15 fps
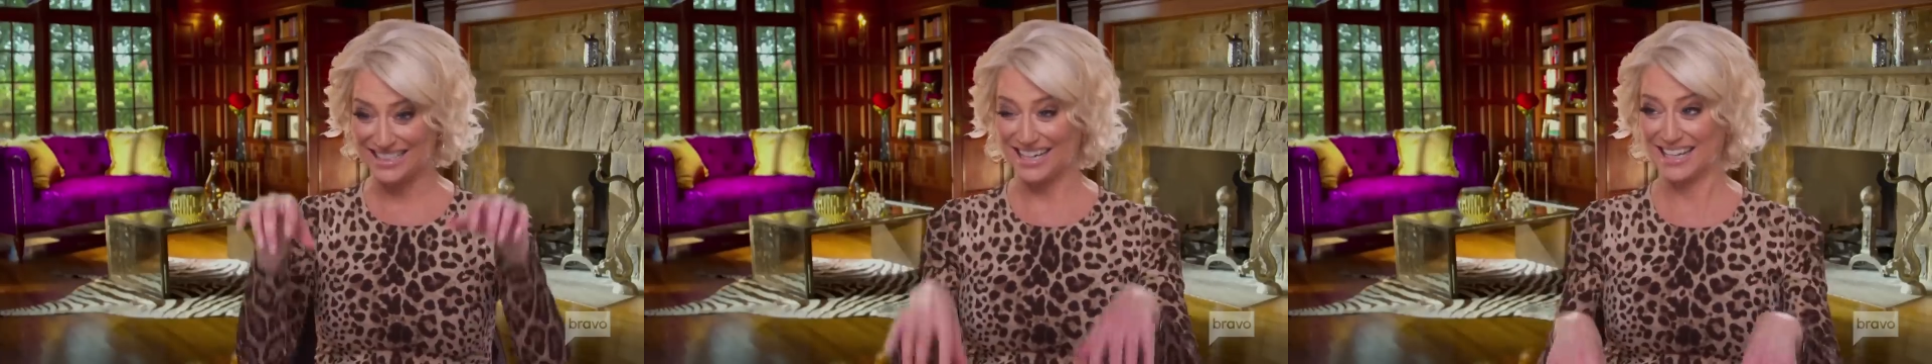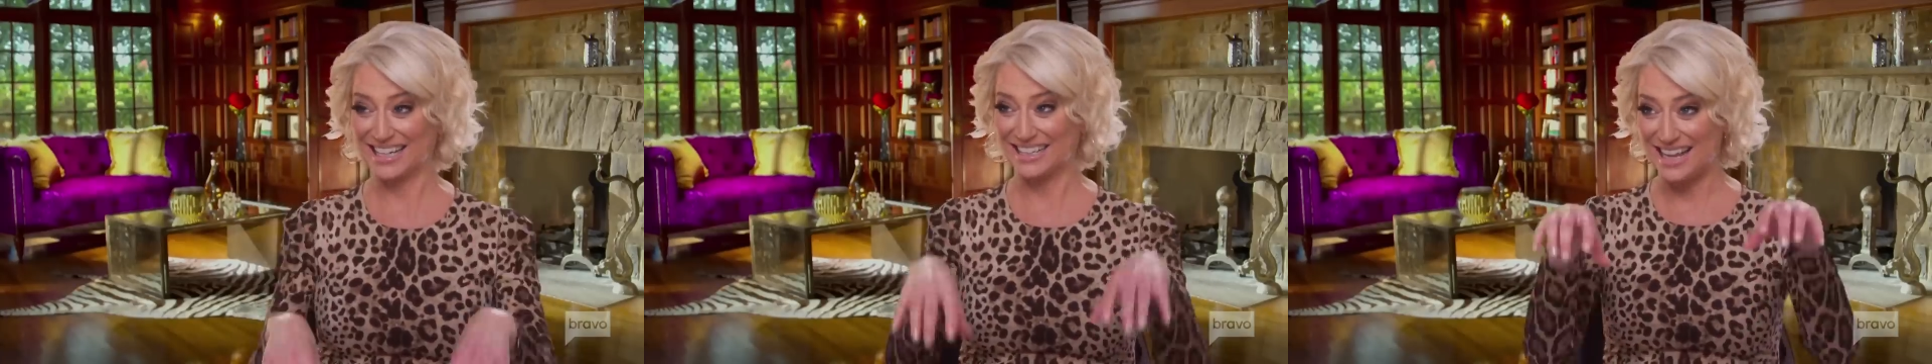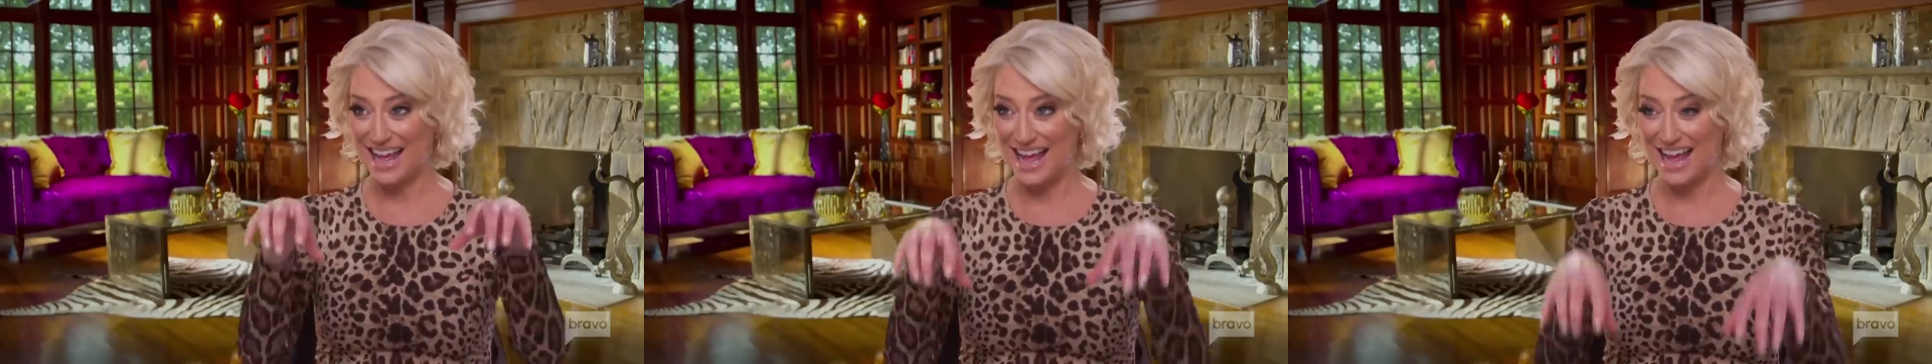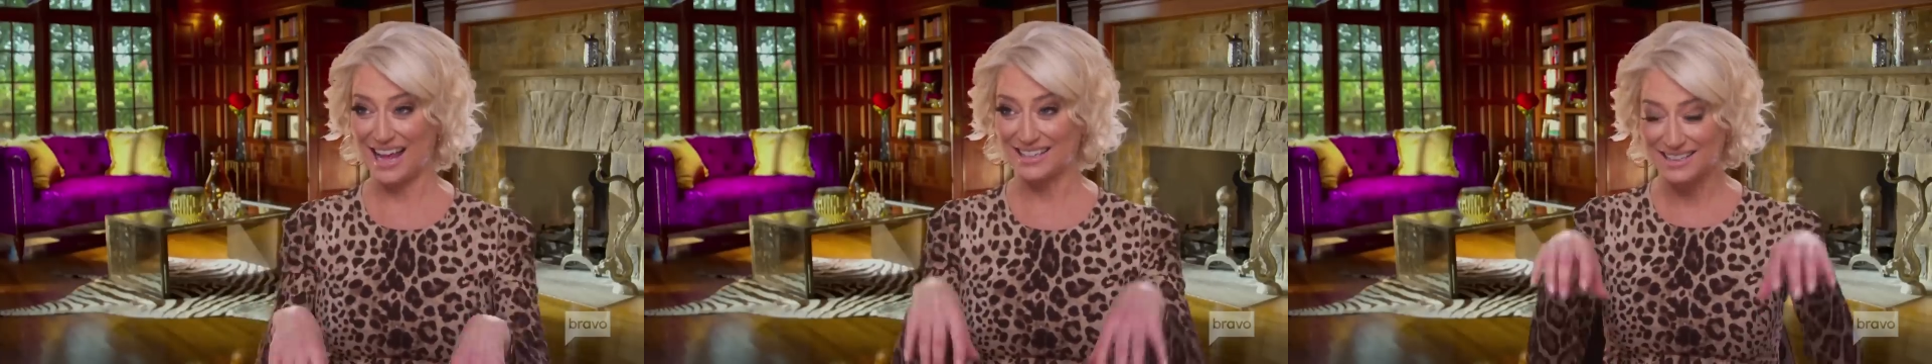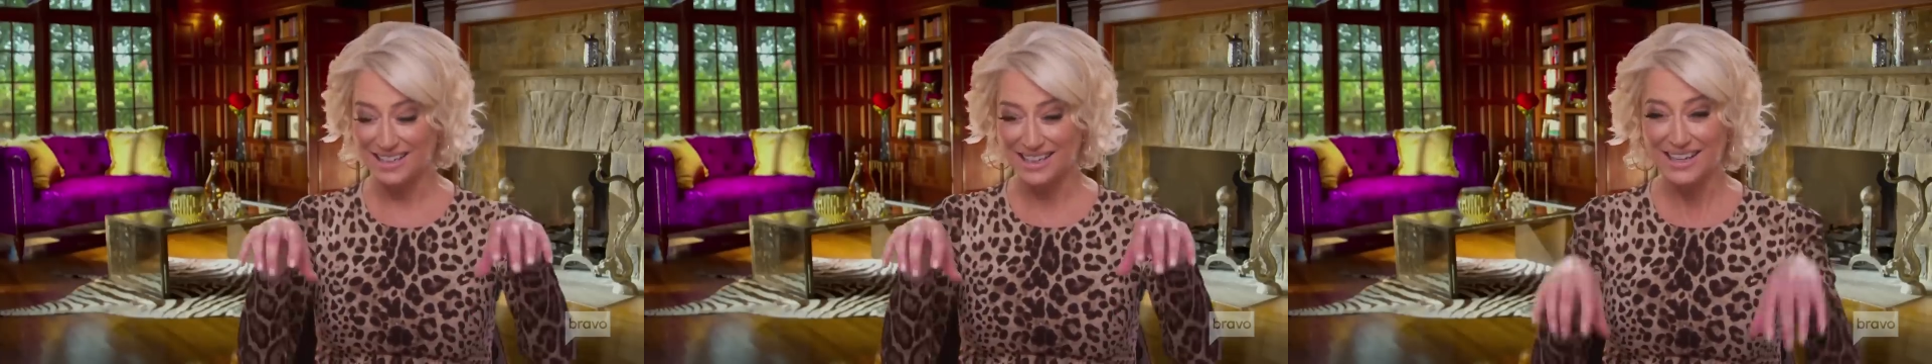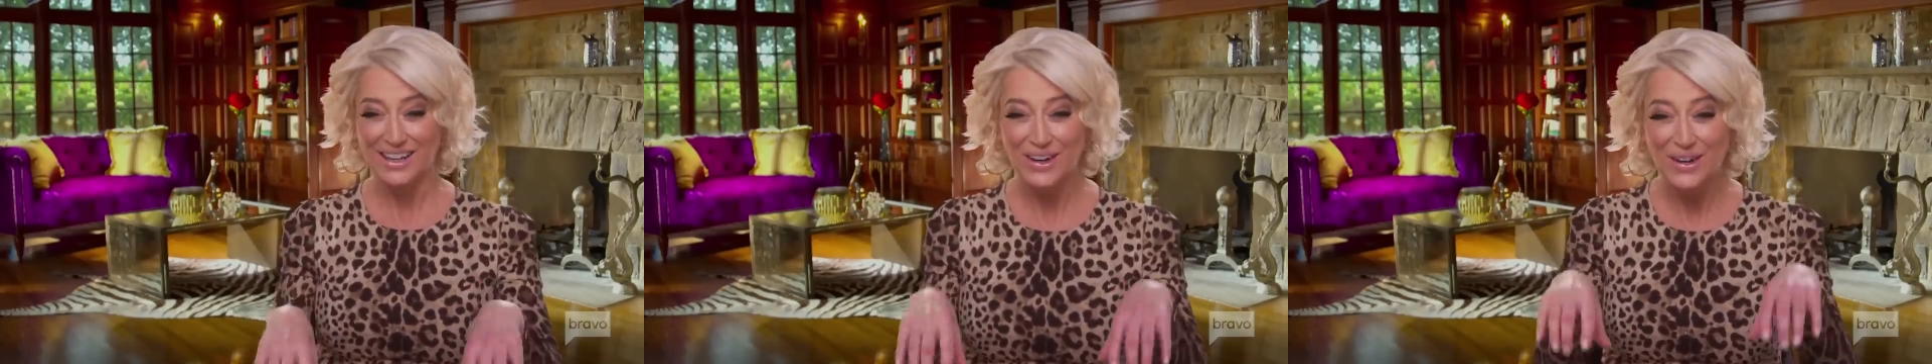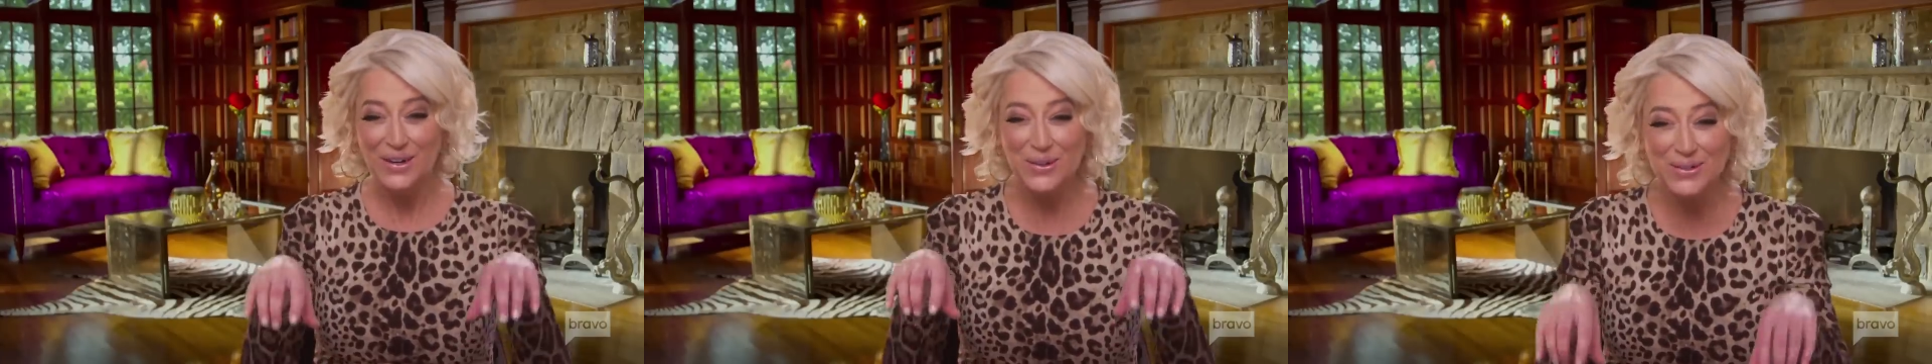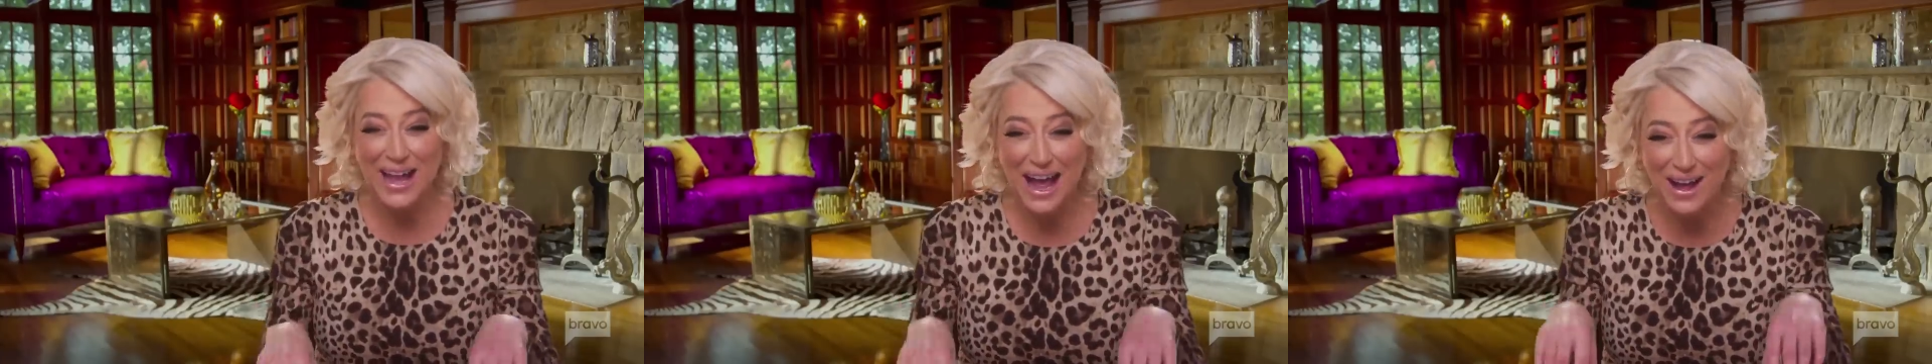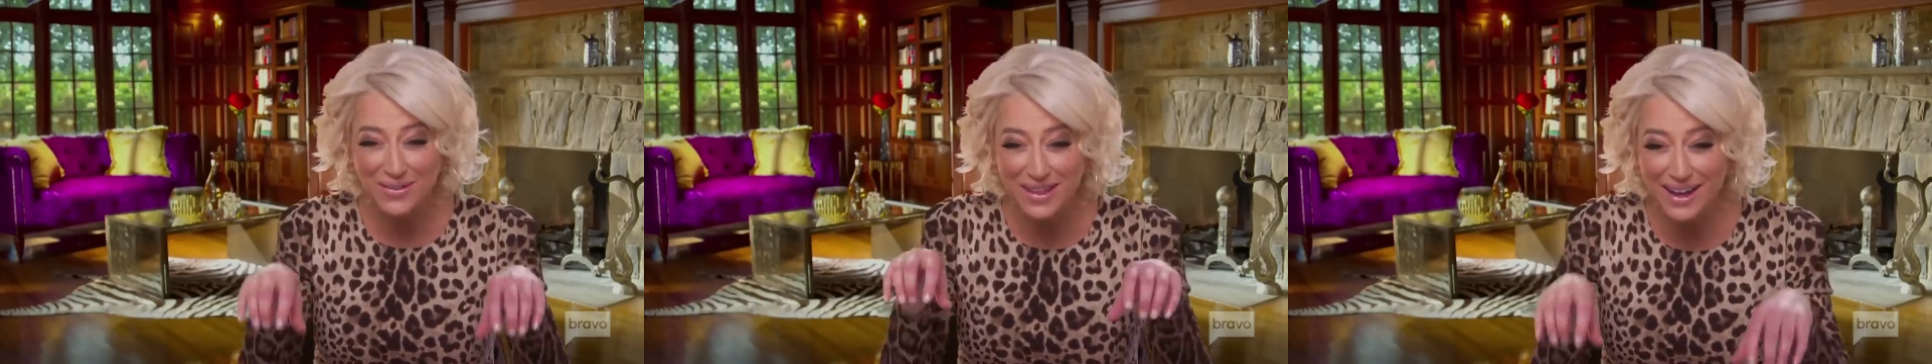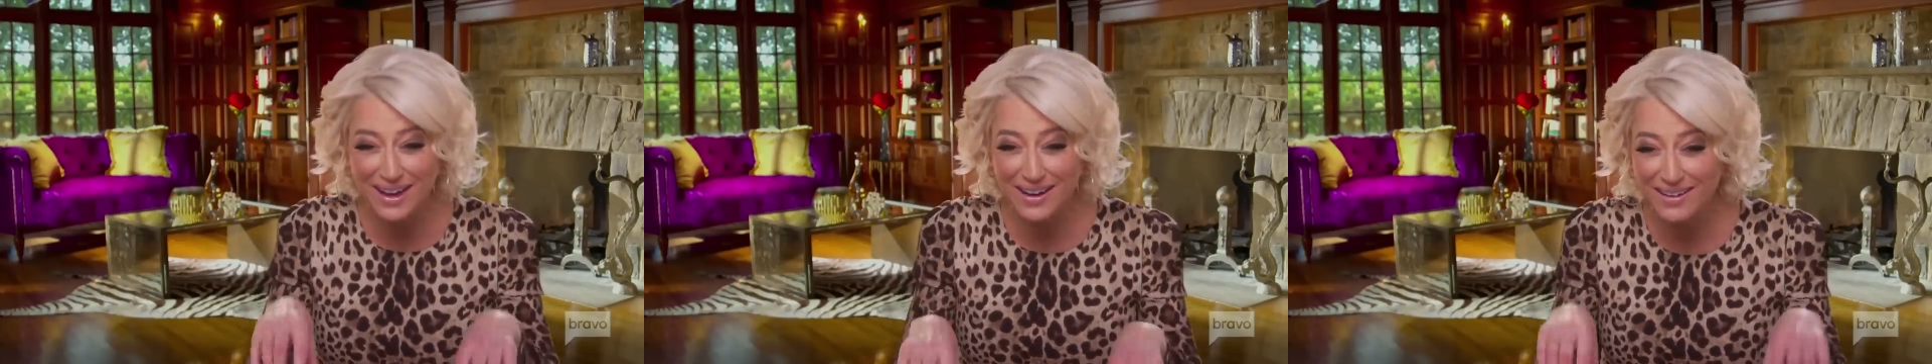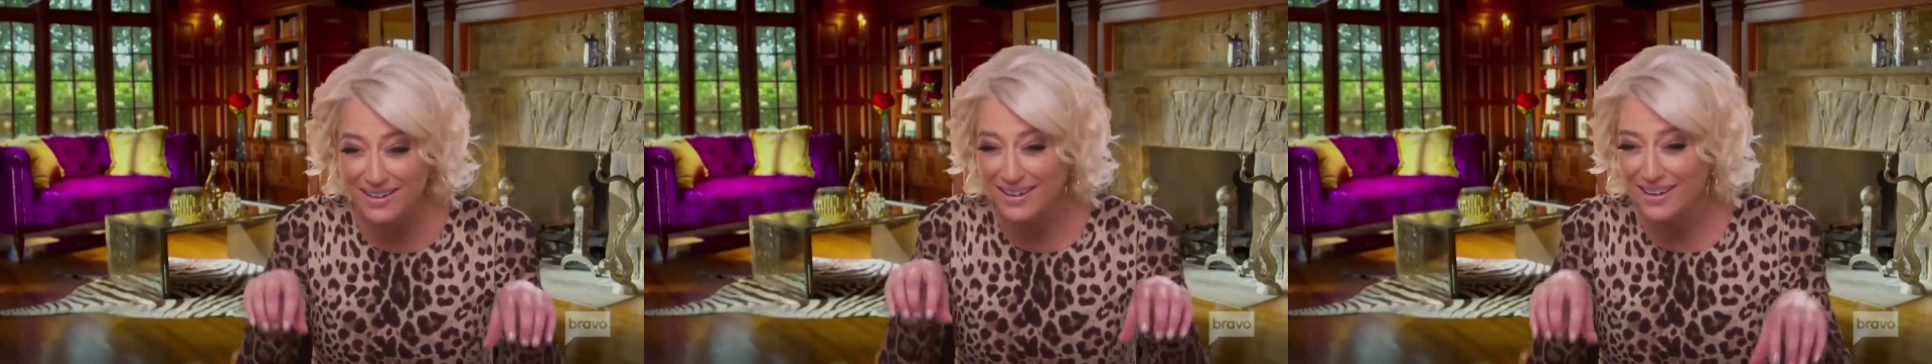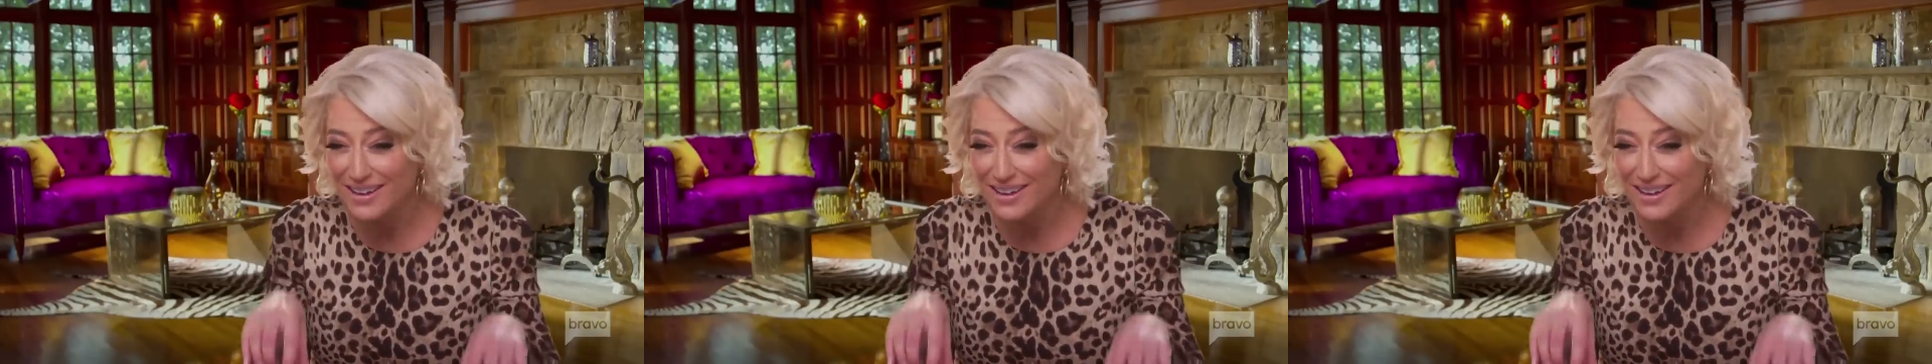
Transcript: your class. Who's out there?